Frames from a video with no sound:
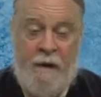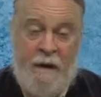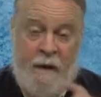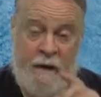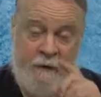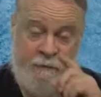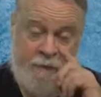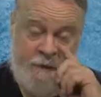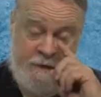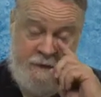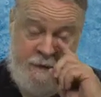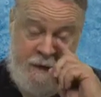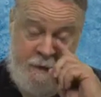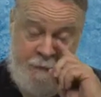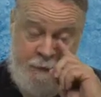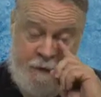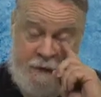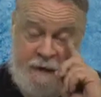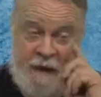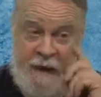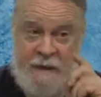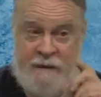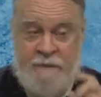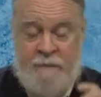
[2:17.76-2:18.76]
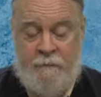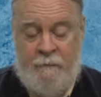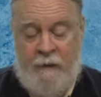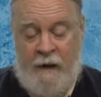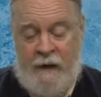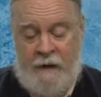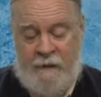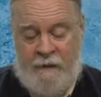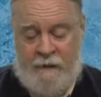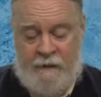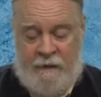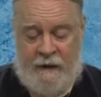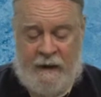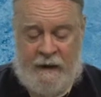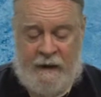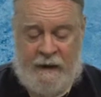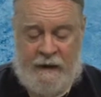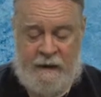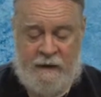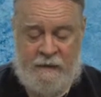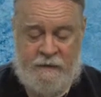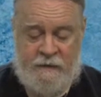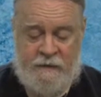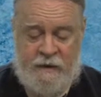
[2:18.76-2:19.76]
Uh, for example, last month,
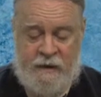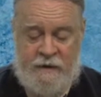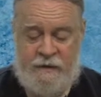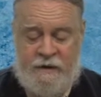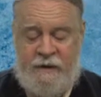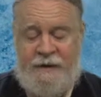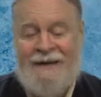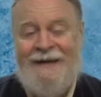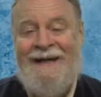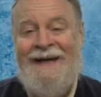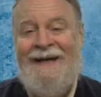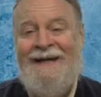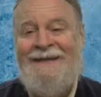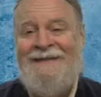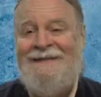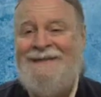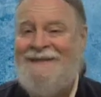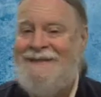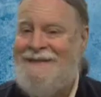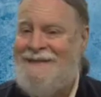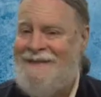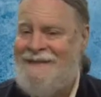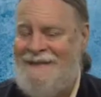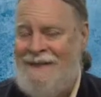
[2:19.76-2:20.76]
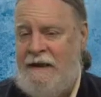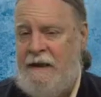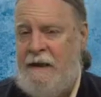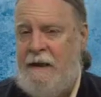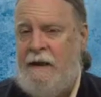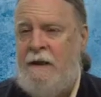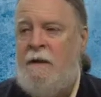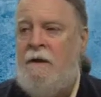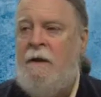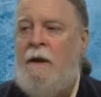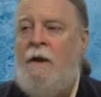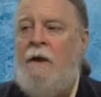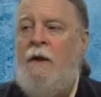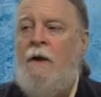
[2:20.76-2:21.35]
a judge in Kansas City